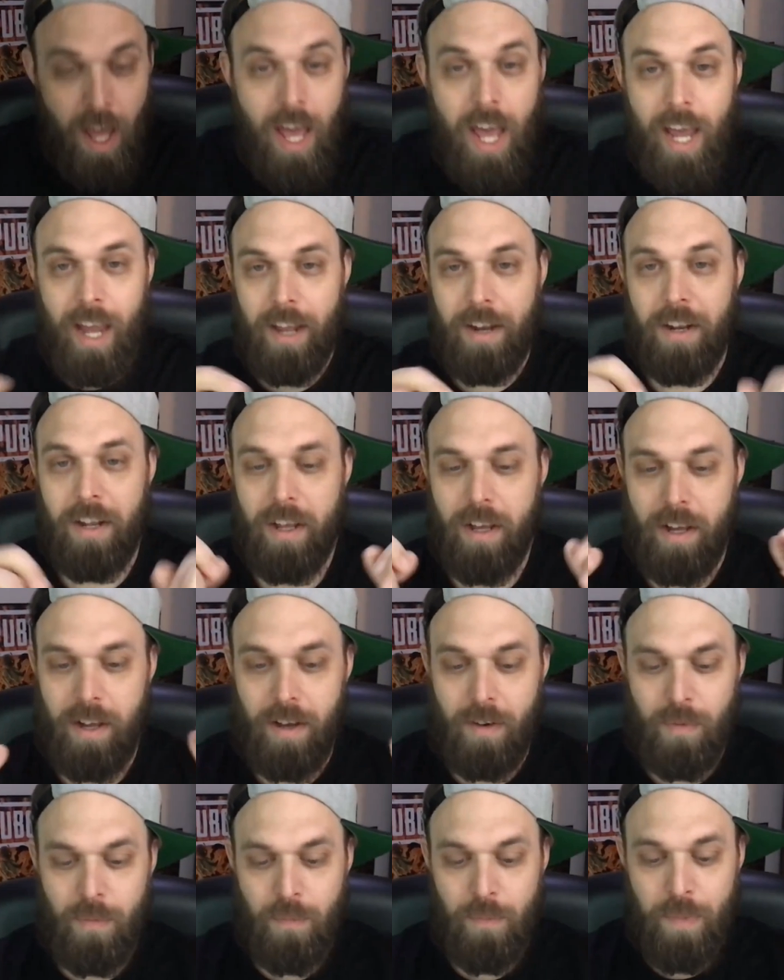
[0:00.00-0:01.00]
And
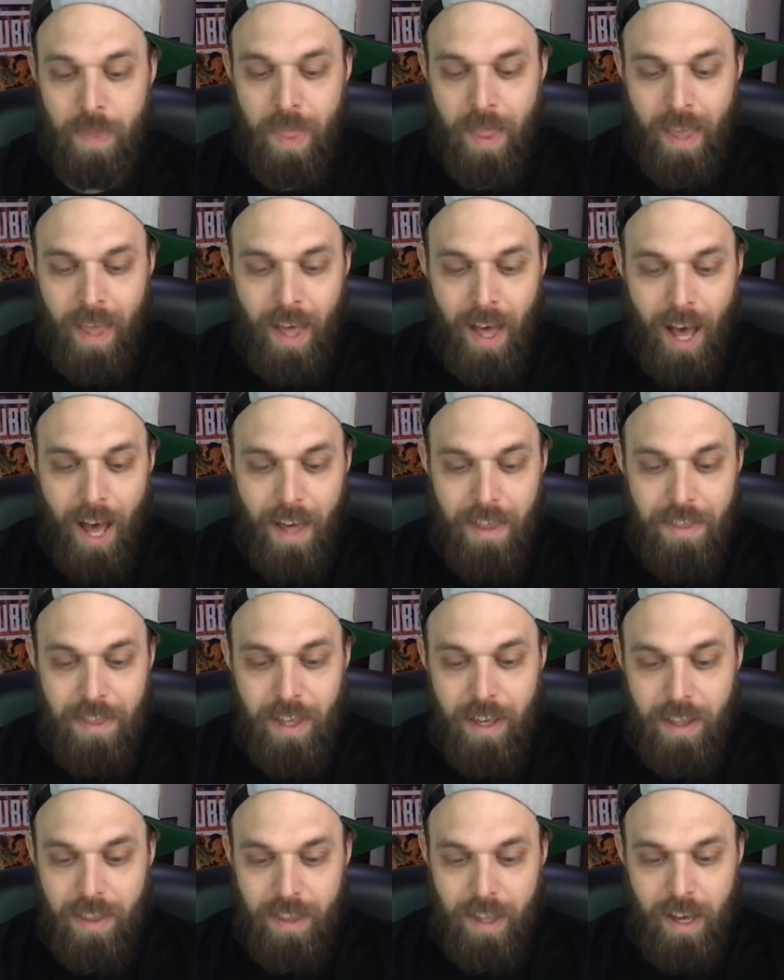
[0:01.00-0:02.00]
I
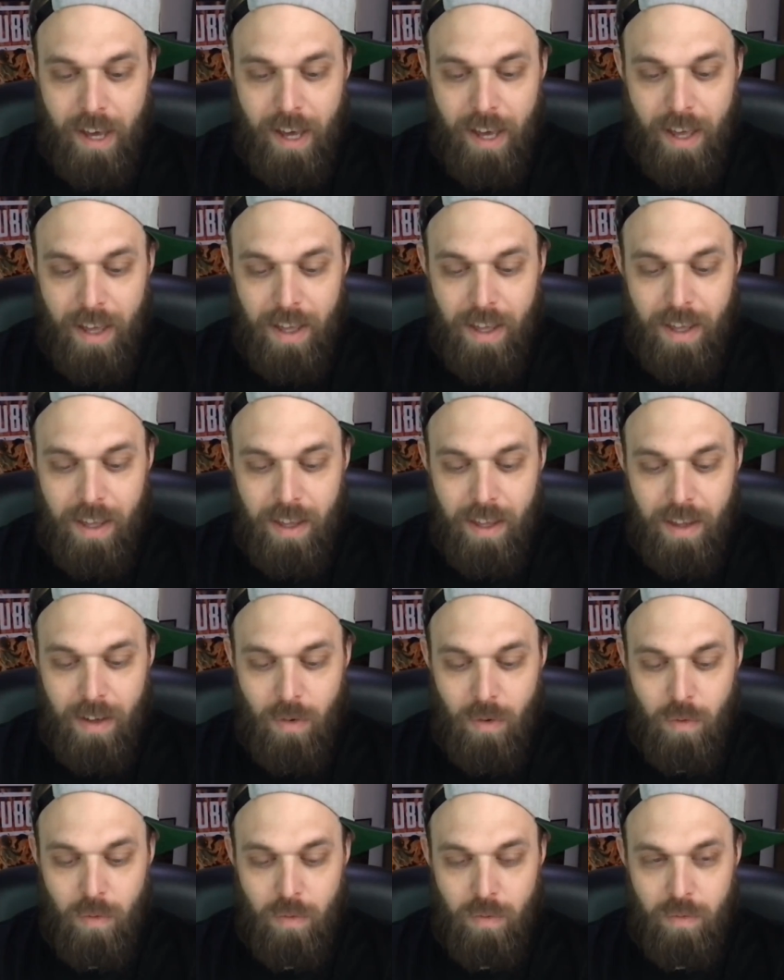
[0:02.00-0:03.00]
think that
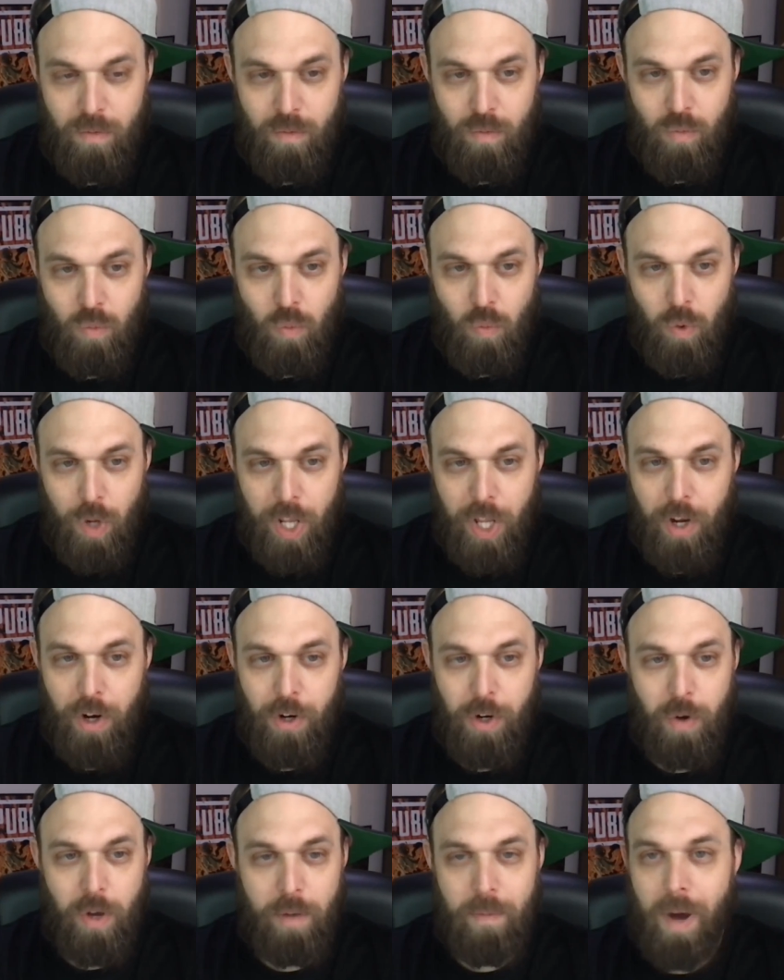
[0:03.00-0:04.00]
when you're
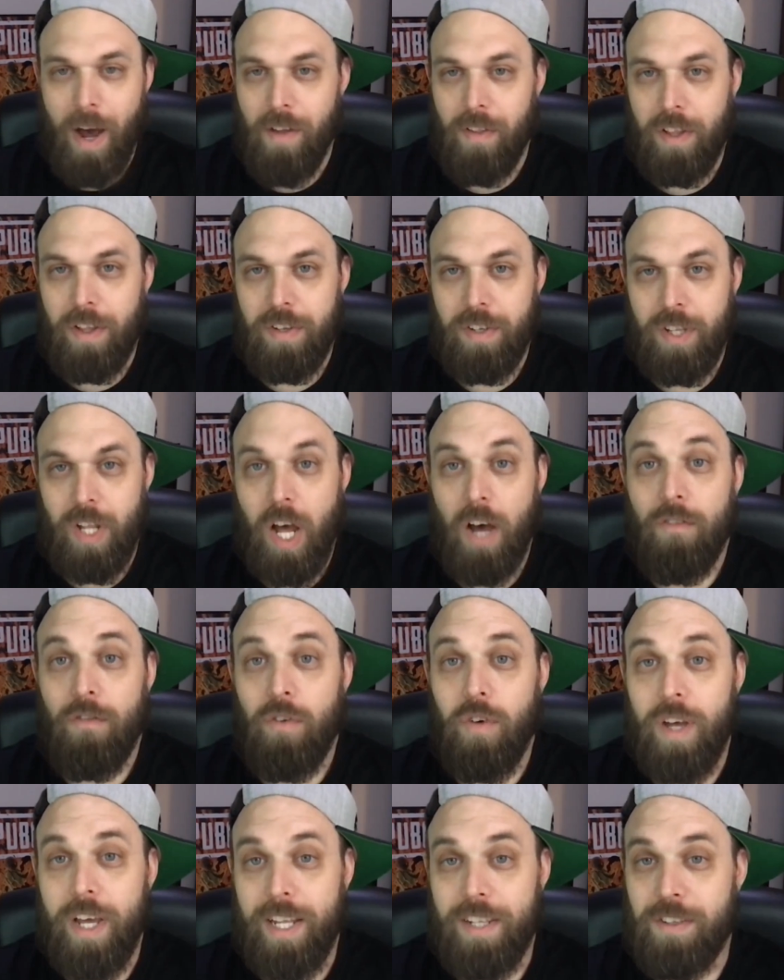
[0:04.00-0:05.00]
doing mindless stuff,
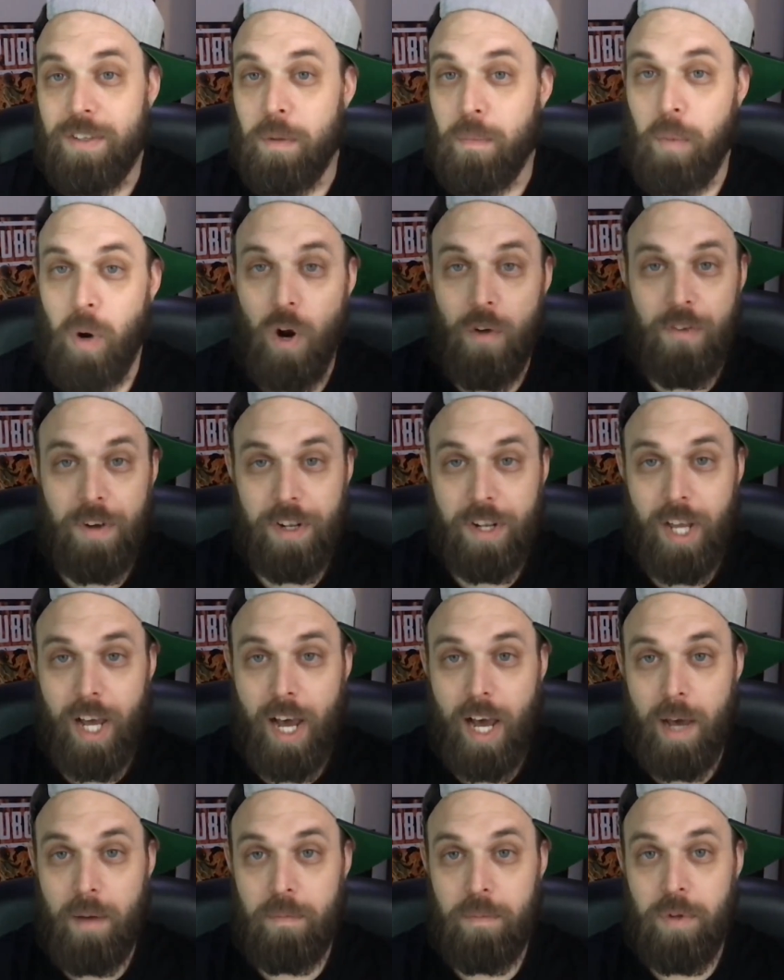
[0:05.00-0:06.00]
it's the perfect
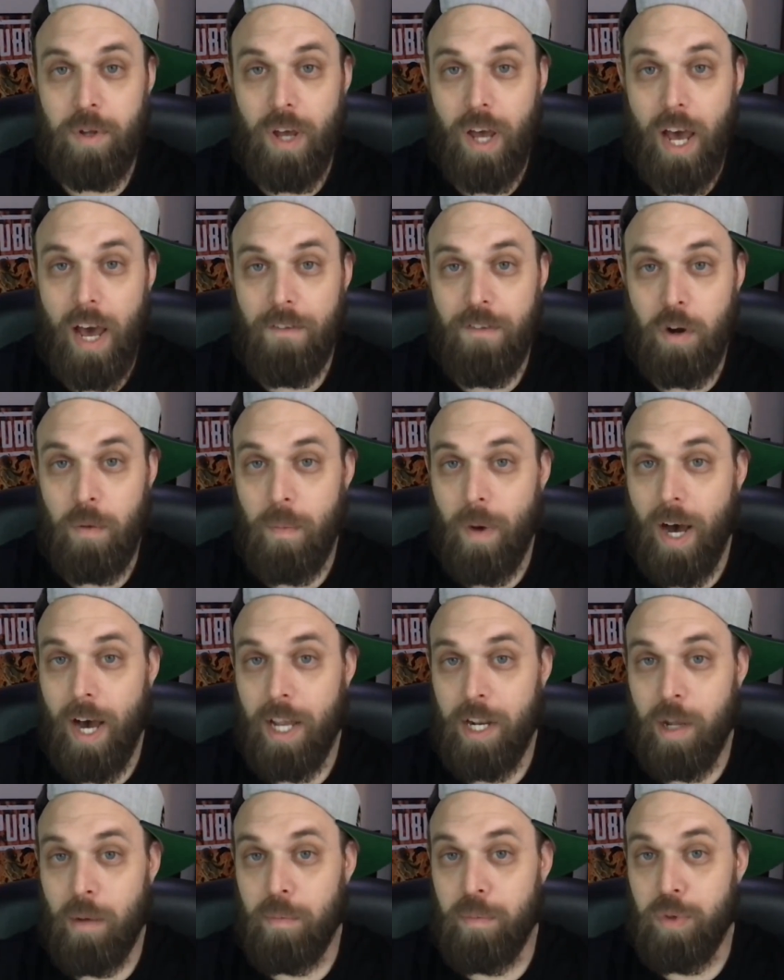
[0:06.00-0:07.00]
time to have your
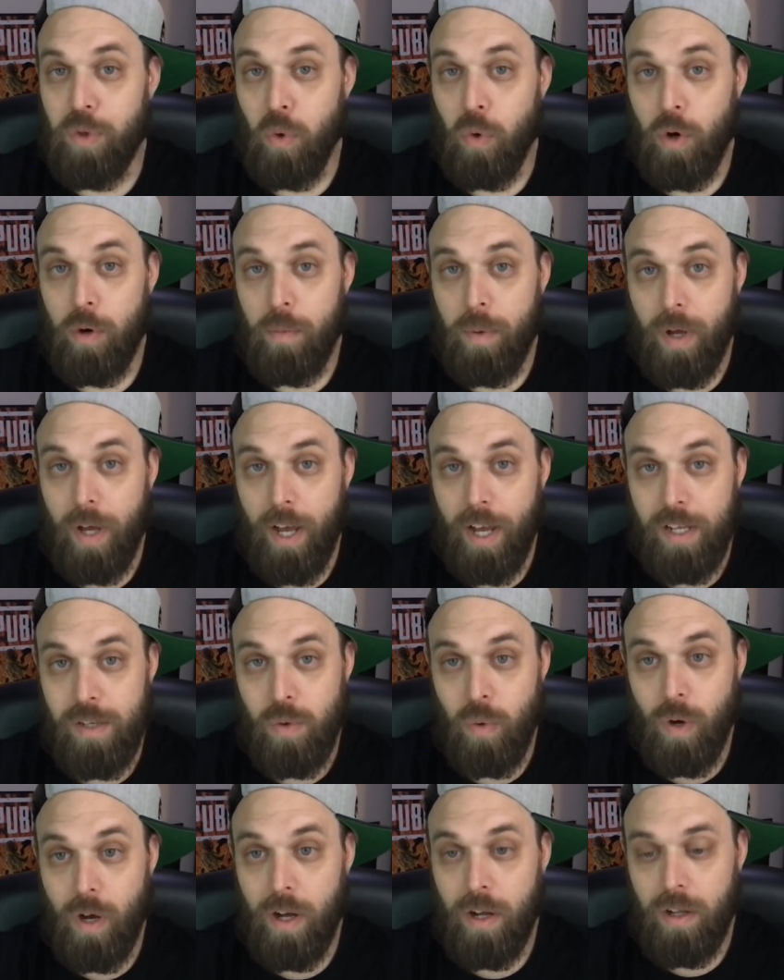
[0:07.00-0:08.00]
mind absorb as
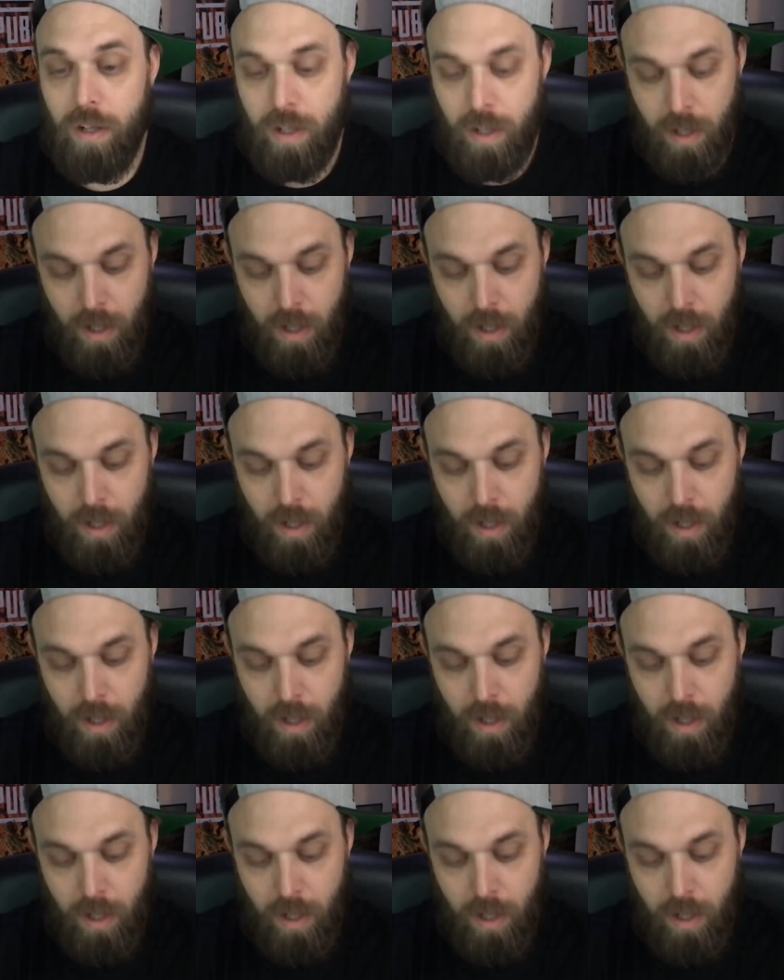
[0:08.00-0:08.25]
well.